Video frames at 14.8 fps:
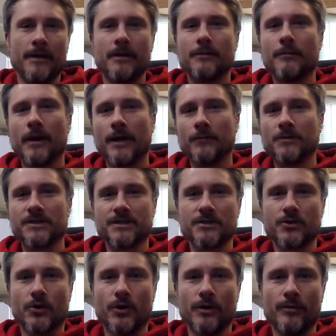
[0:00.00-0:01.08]
Mine was
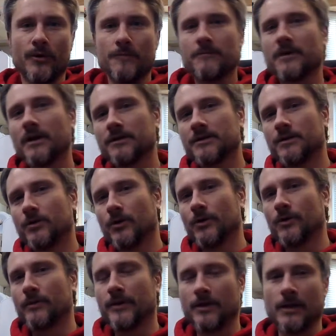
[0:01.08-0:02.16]
enjoyable, got to do a
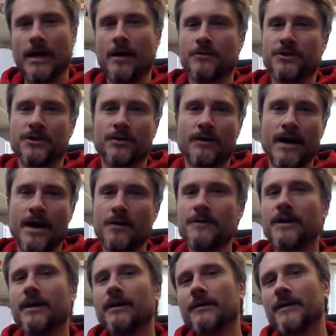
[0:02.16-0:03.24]
little bit of lounging around,
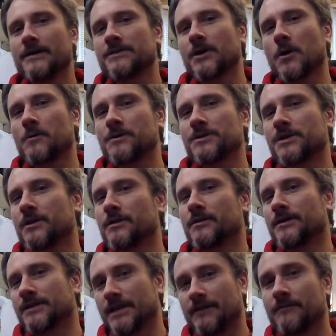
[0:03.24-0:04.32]
and that's always good
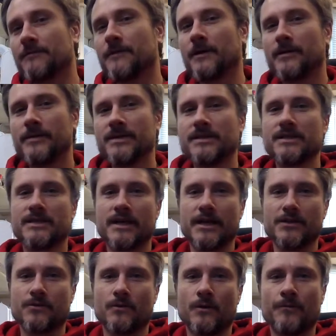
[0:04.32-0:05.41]
because I have a very busy
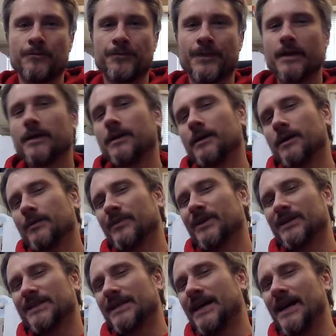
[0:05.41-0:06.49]
schedule.
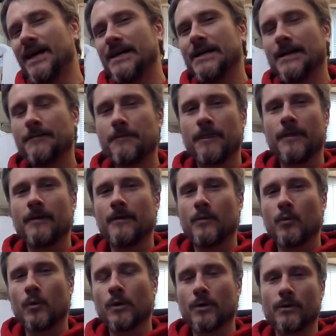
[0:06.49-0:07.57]
But today,
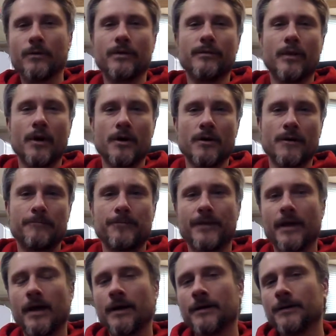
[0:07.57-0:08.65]
we're going to embark
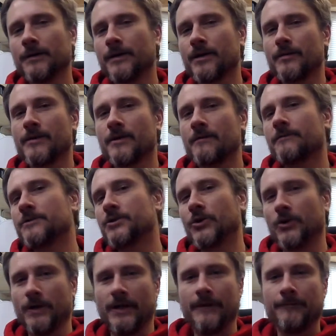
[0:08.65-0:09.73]
on a little bit of a
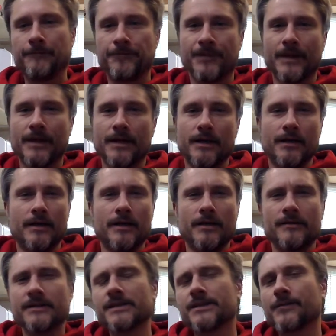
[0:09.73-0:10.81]
journey.
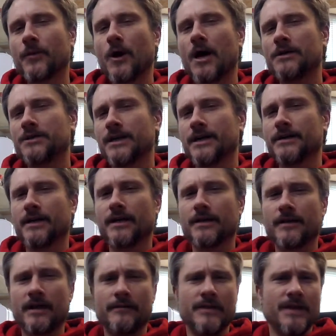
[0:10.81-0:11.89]
This is a project
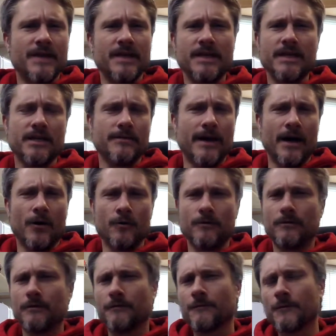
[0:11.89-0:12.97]
that I've been thinking about
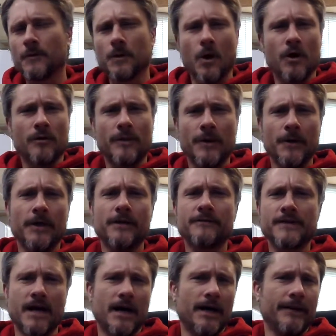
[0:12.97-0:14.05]
for a long period of
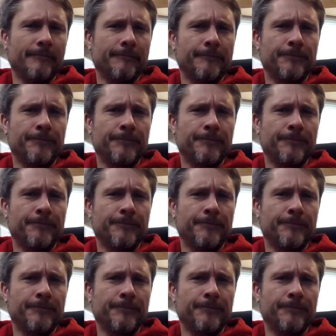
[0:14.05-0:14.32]
time.